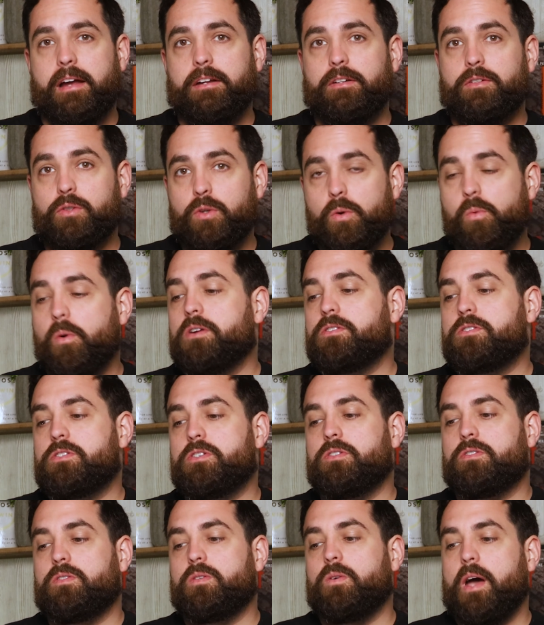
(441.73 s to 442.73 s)
I do want
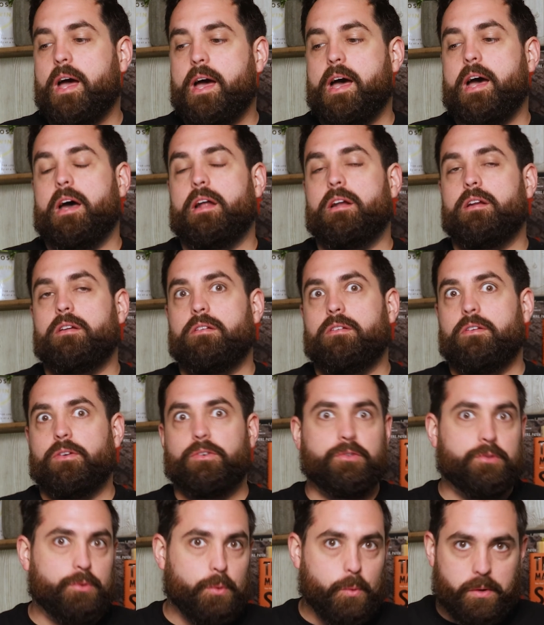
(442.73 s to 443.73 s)
you to add your
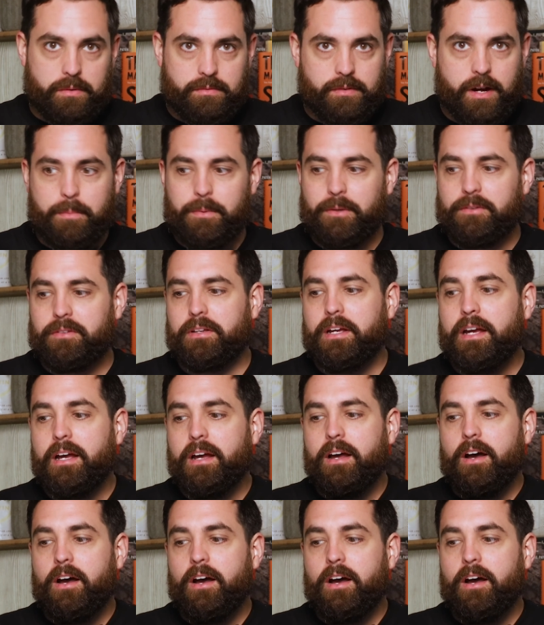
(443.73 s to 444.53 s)
store, obviously,